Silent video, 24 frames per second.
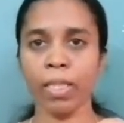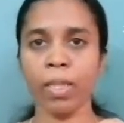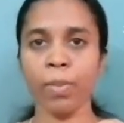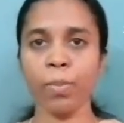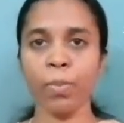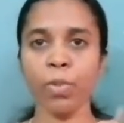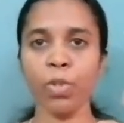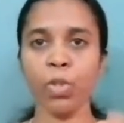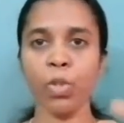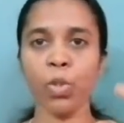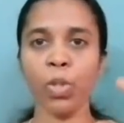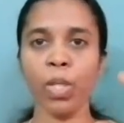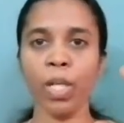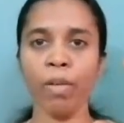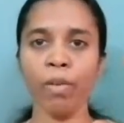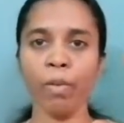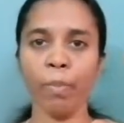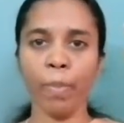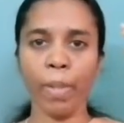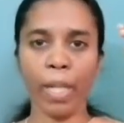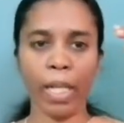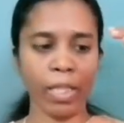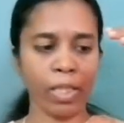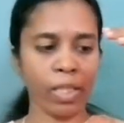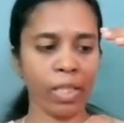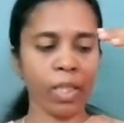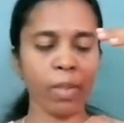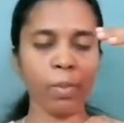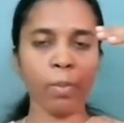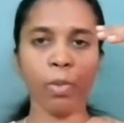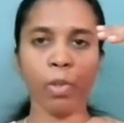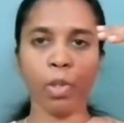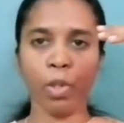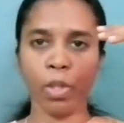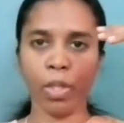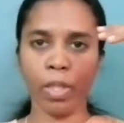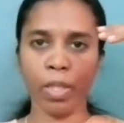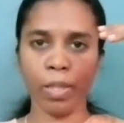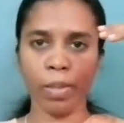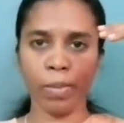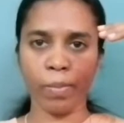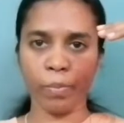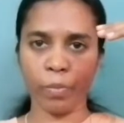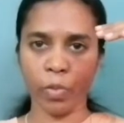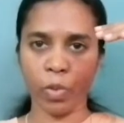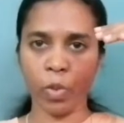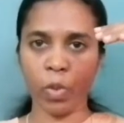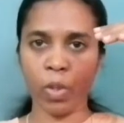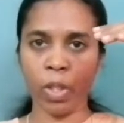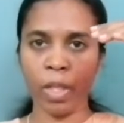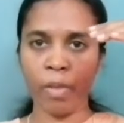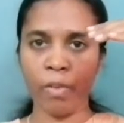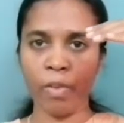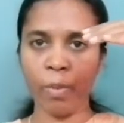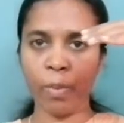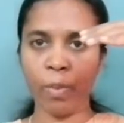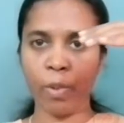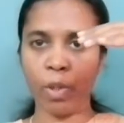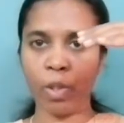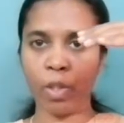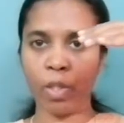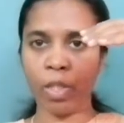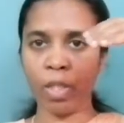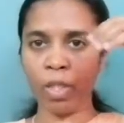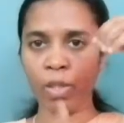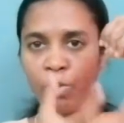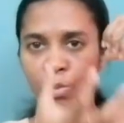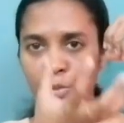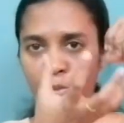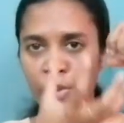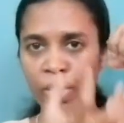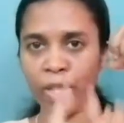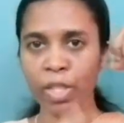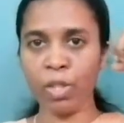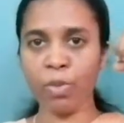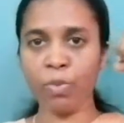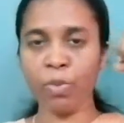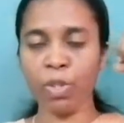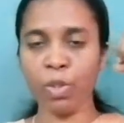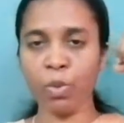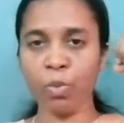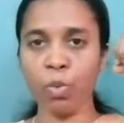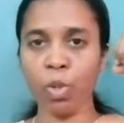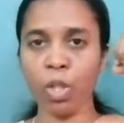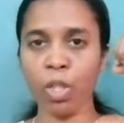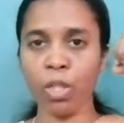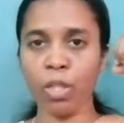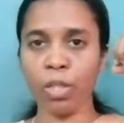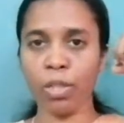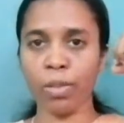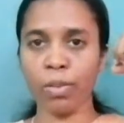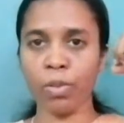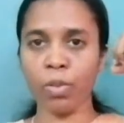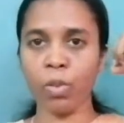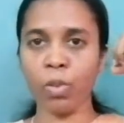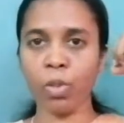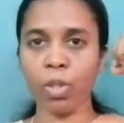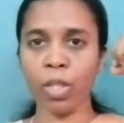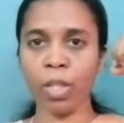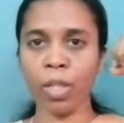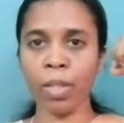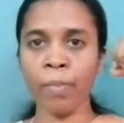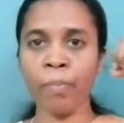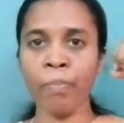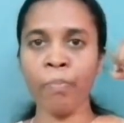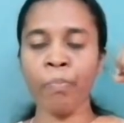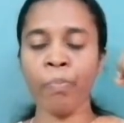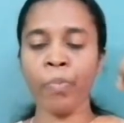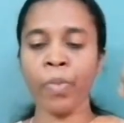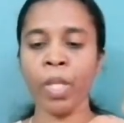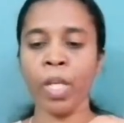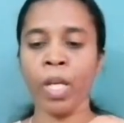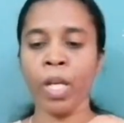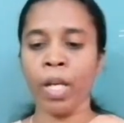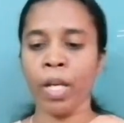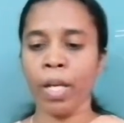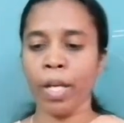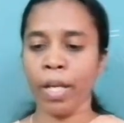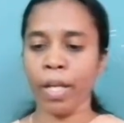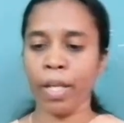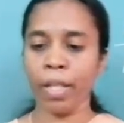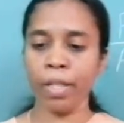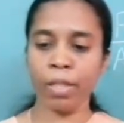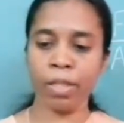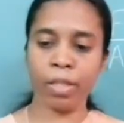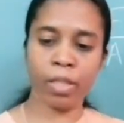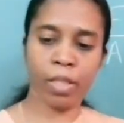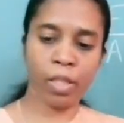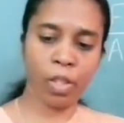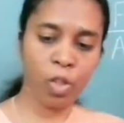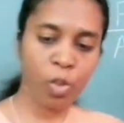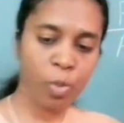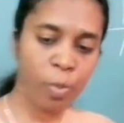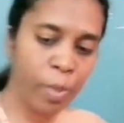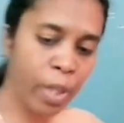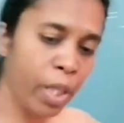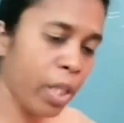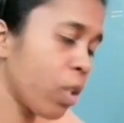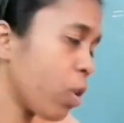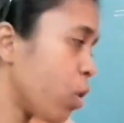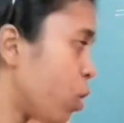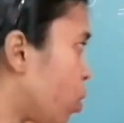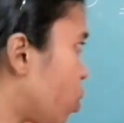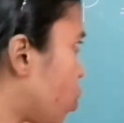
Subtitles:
Suppose you have a plastic bottle, you have a bottle filled with water, okay, and you make